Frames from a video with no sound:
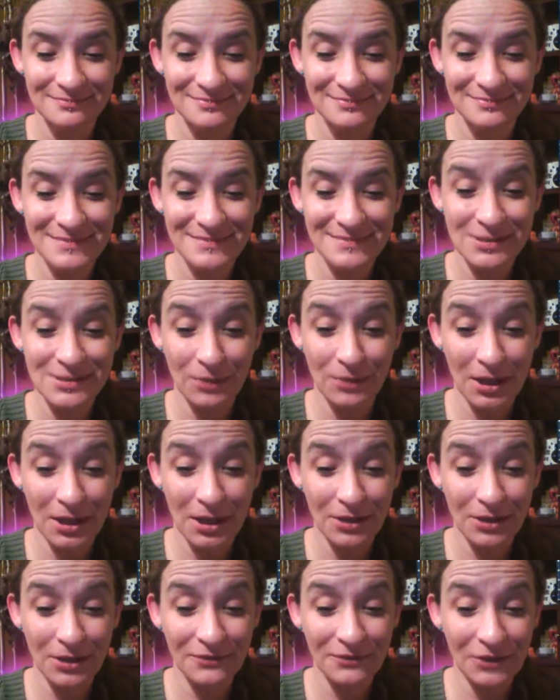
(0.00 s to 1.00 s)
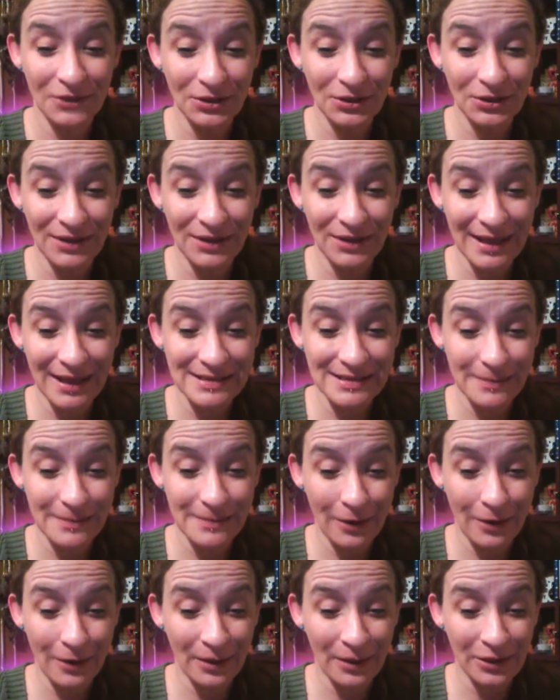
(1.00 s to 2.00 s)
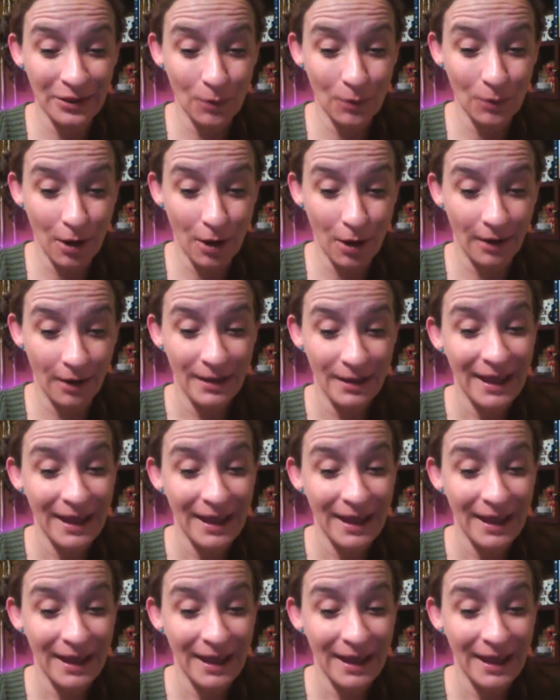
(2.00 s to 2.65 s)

So look for good things about where you are.